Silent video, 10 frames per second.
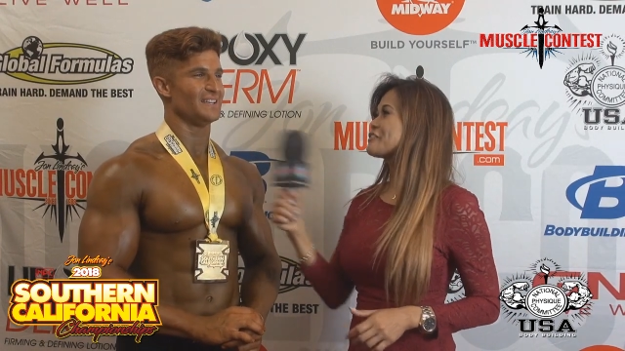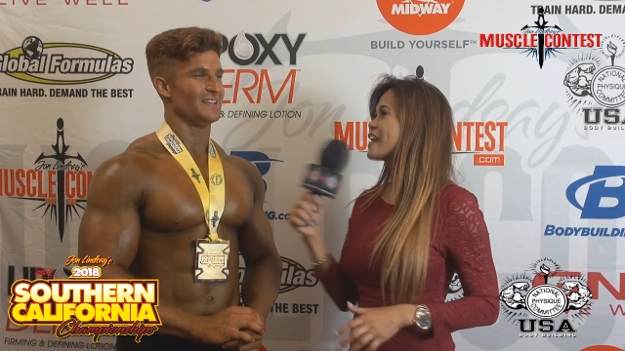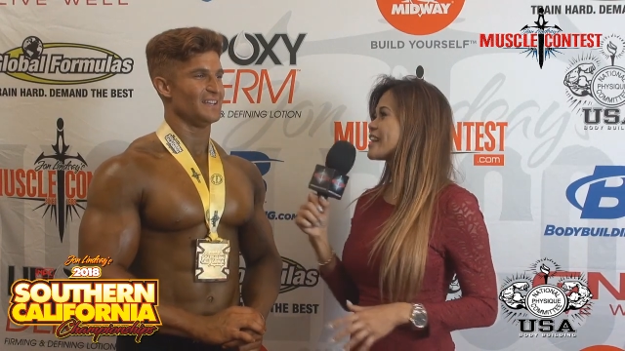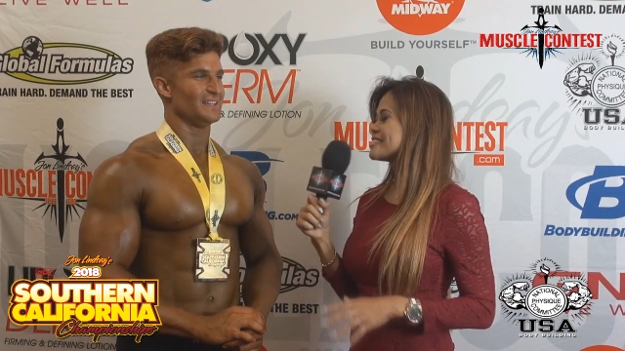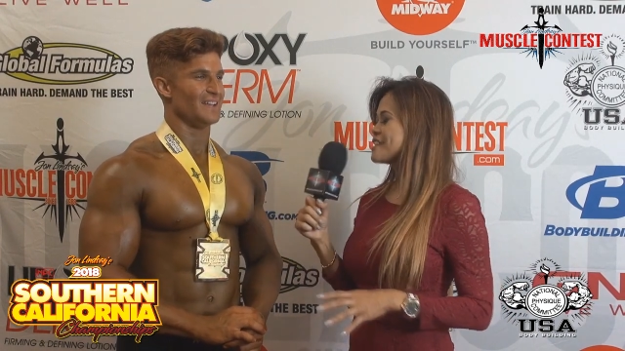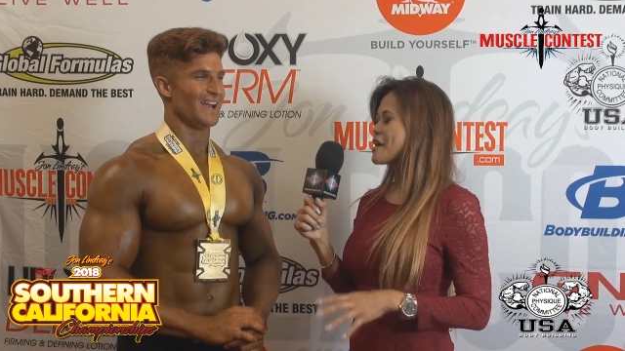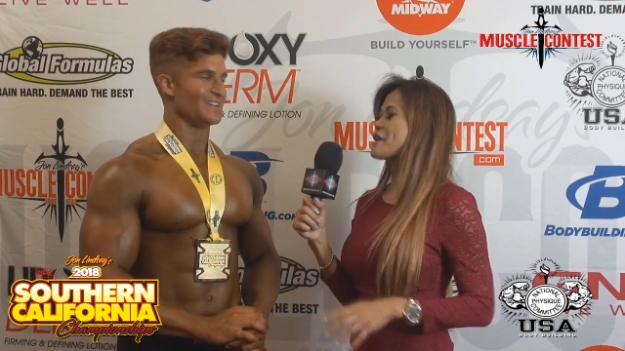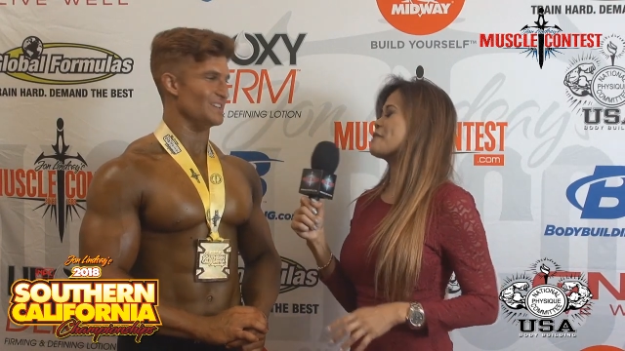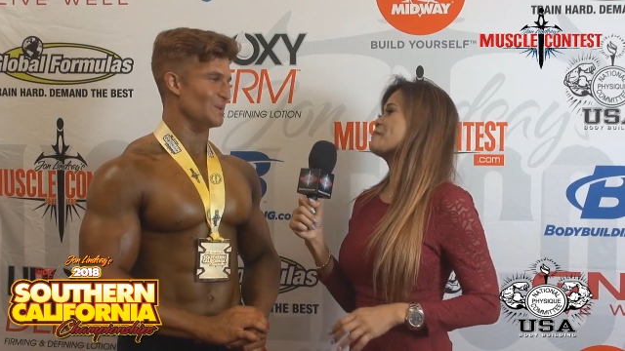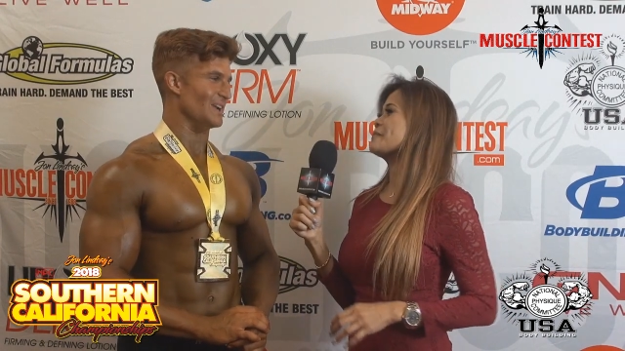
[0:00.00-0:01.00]
Speaker 1: got time.
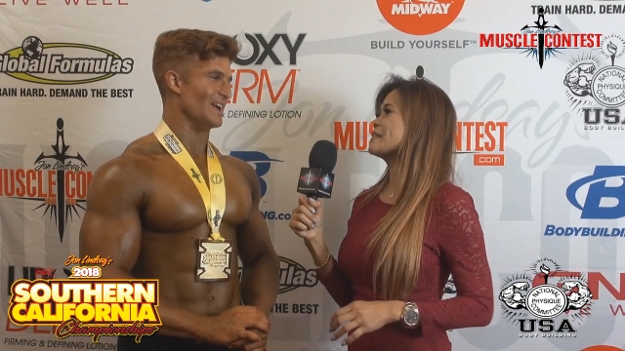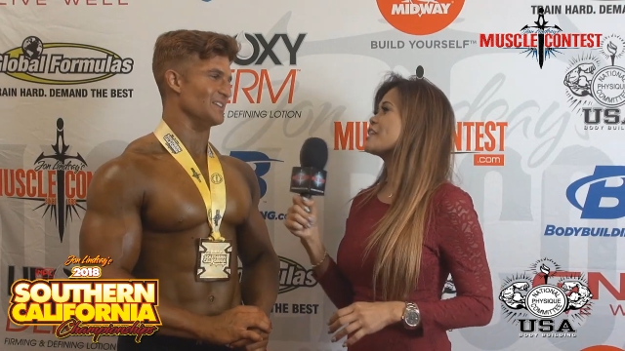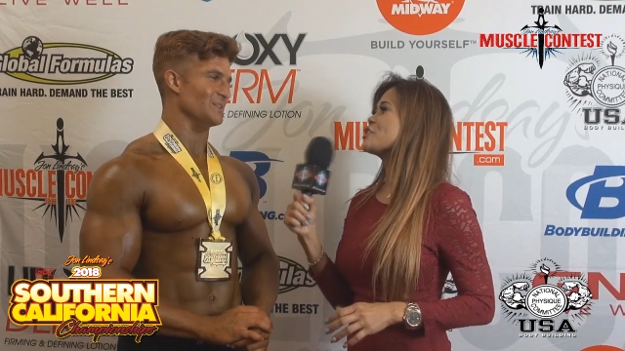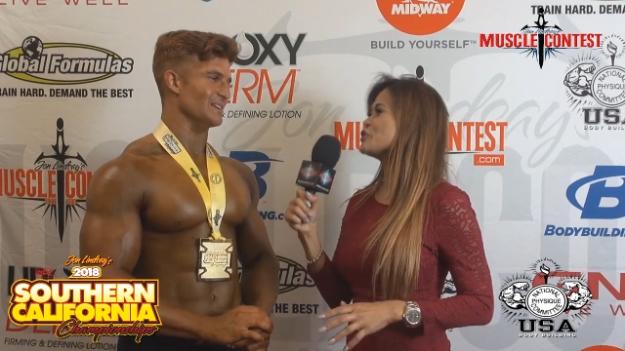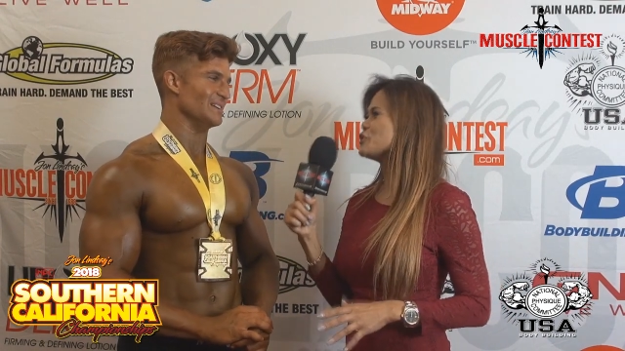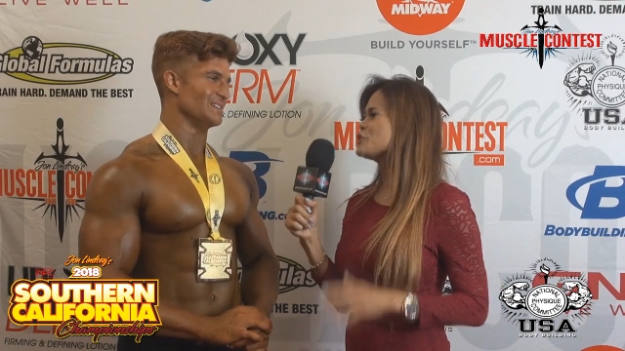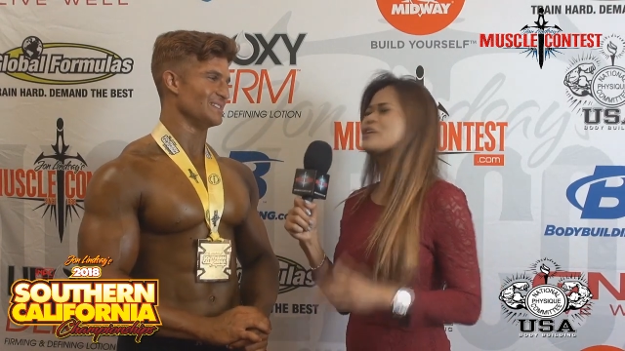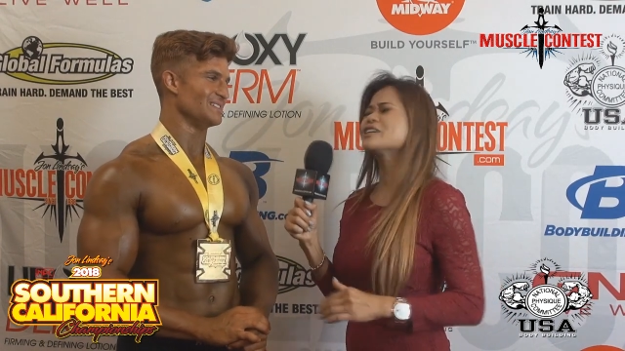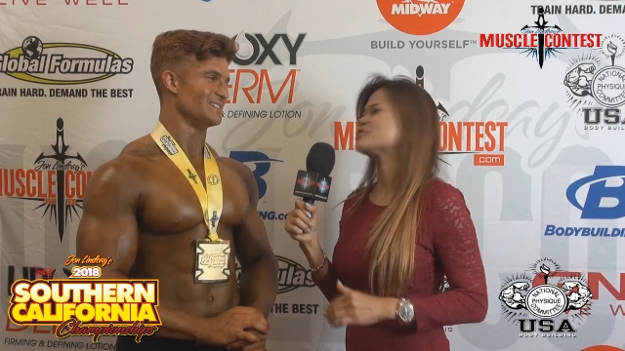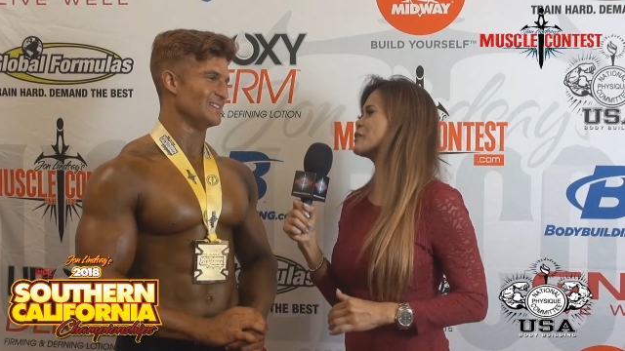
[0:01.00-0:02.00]
I can do it. I can do it. You
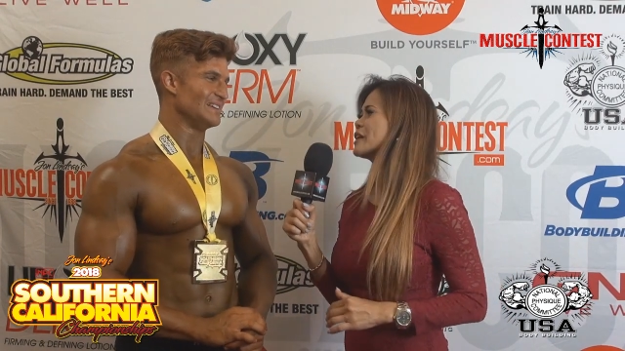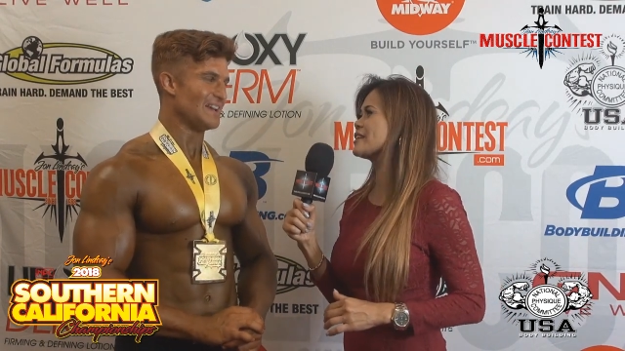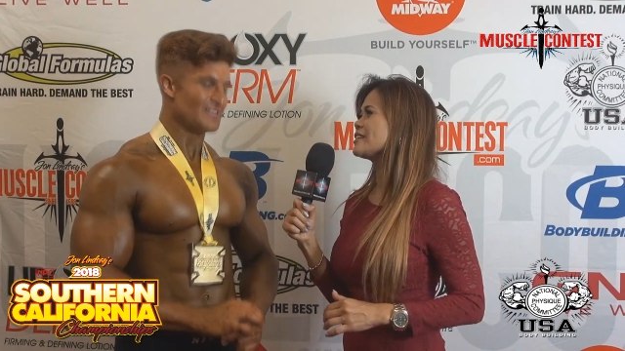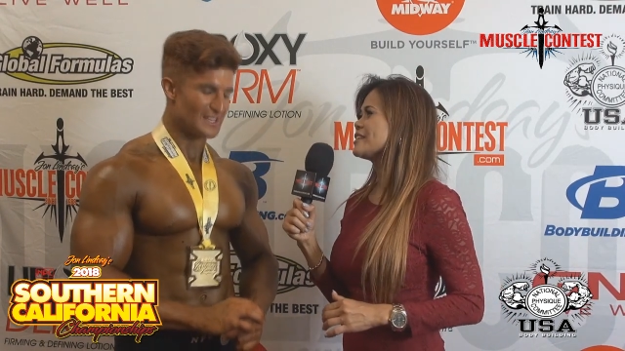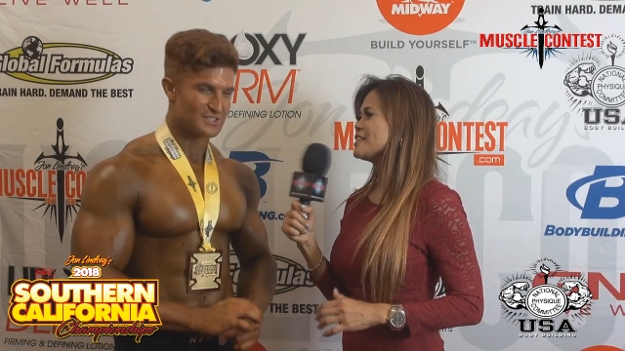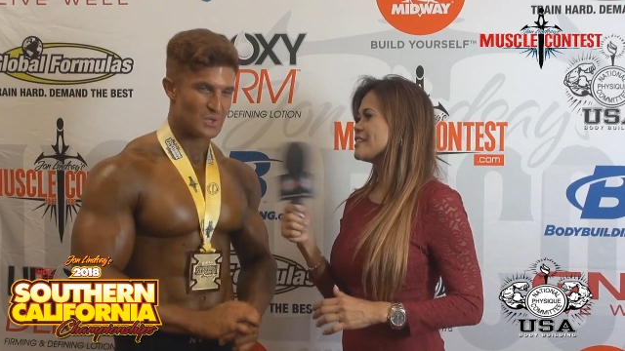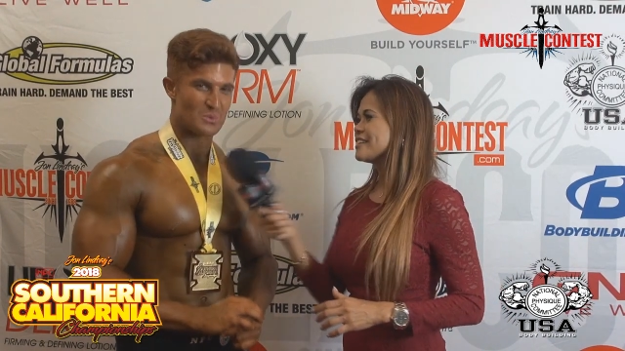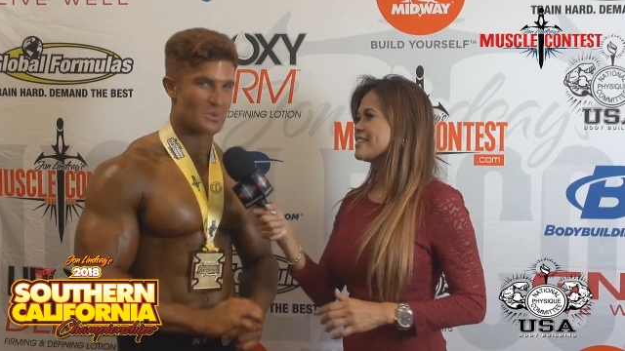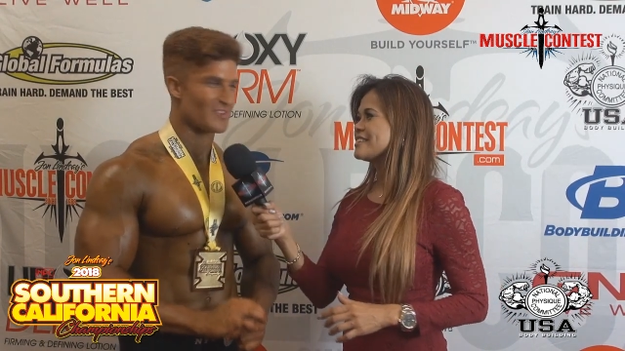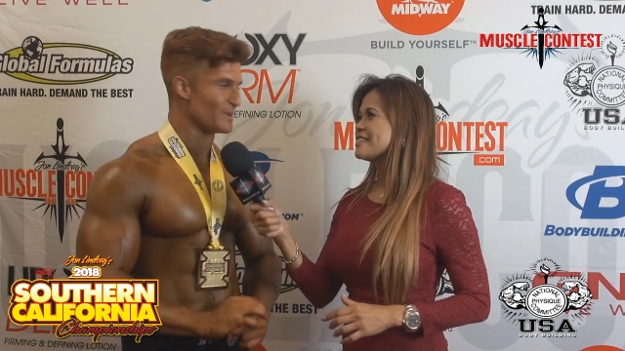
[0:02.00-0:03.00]
can do it.
Speaker 2: This
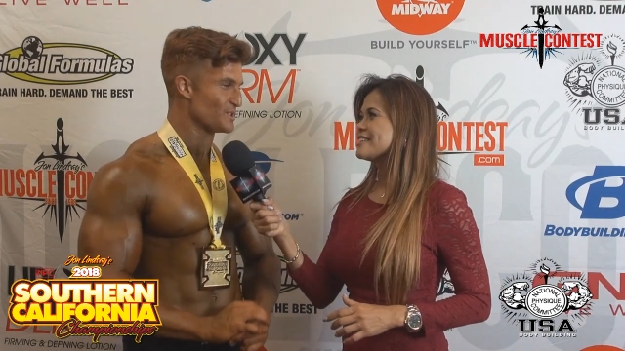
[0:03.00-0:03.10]
sword will give